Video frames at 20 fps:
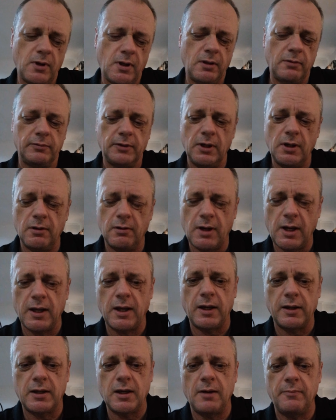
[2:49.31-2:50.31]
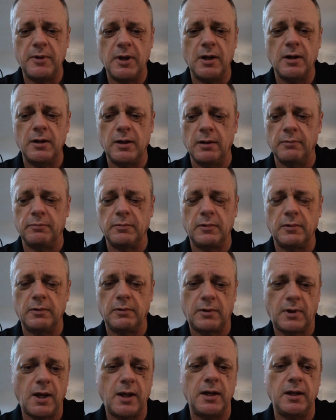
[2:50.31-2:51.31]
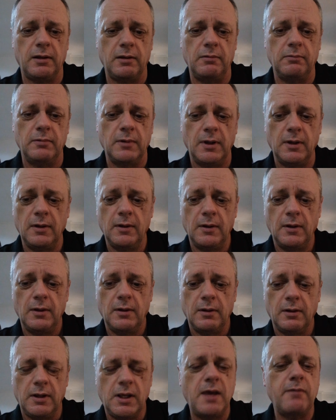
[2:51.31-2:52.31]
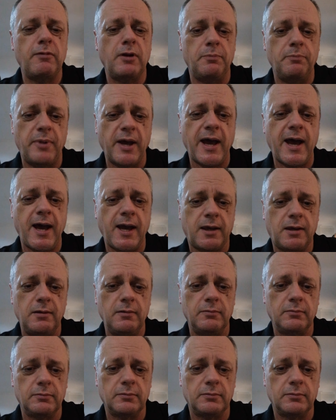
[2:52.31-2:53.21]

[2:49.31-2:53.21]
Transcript: Well, I come here to kind of give it back,